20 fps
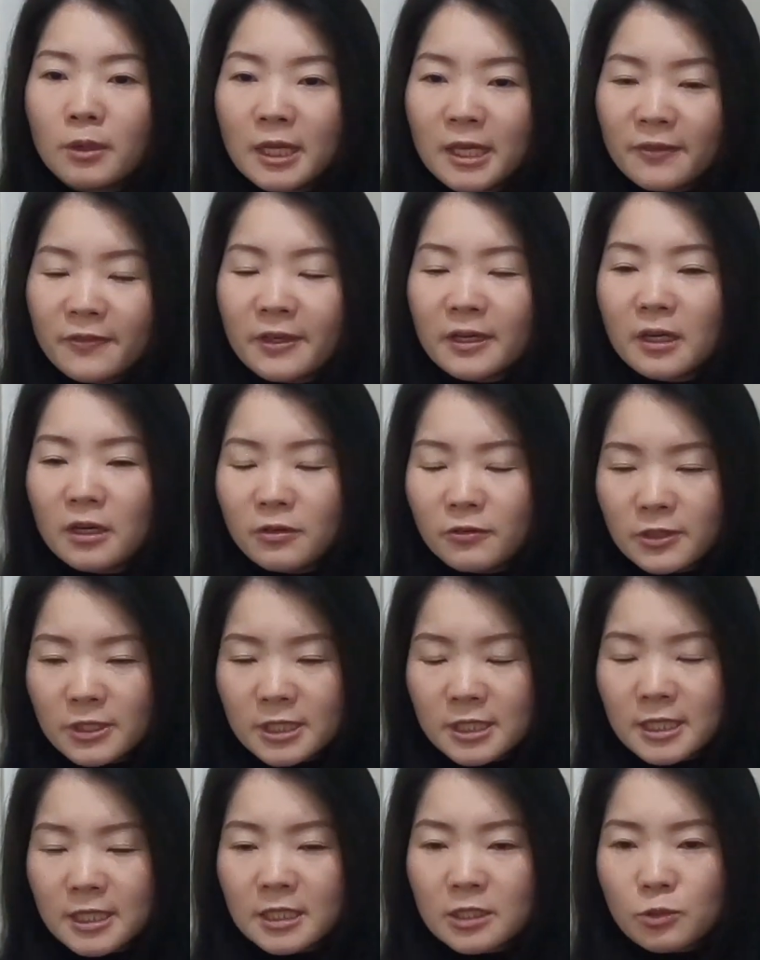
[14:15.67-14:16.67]
living
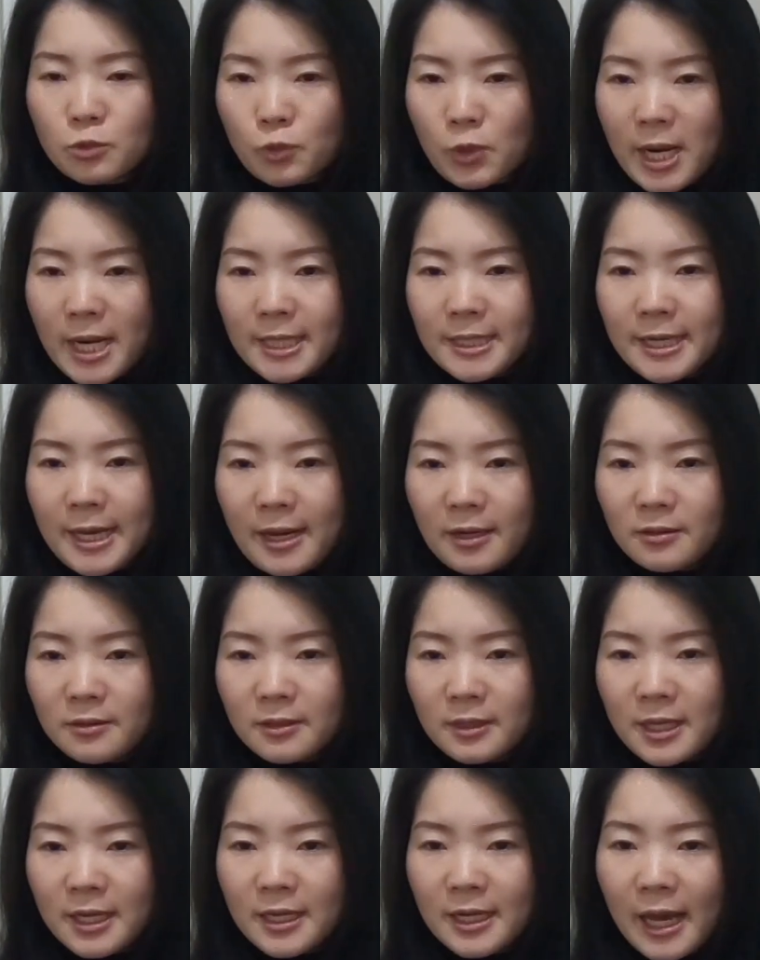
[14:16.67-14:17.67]
overseas right now,
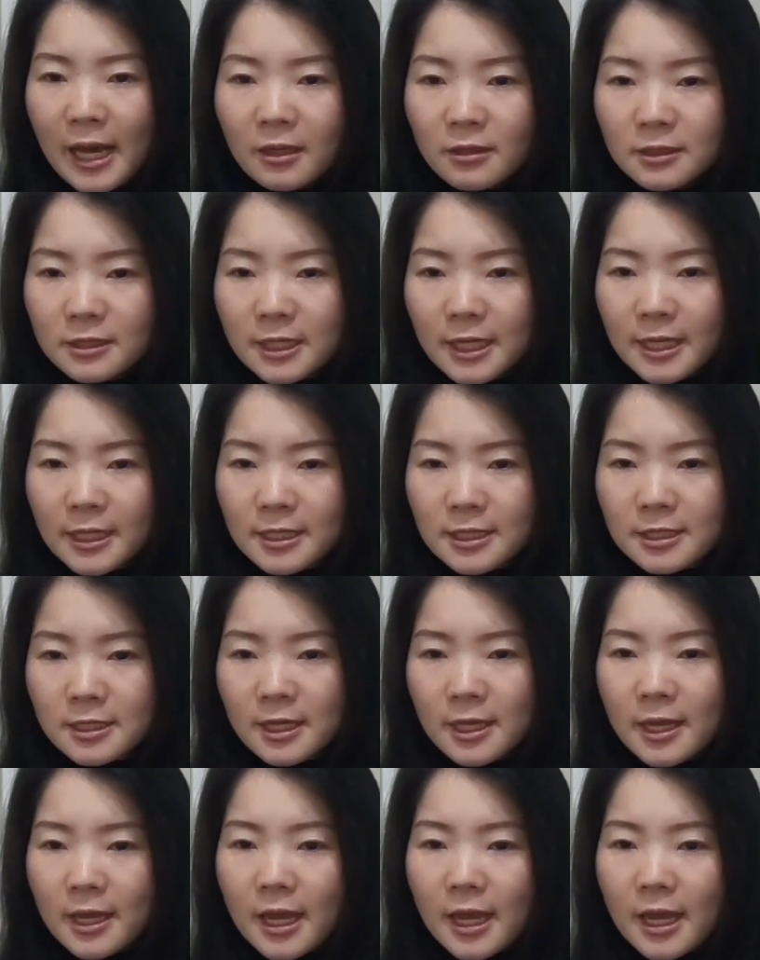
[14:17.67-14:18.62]
okay? Nowadays,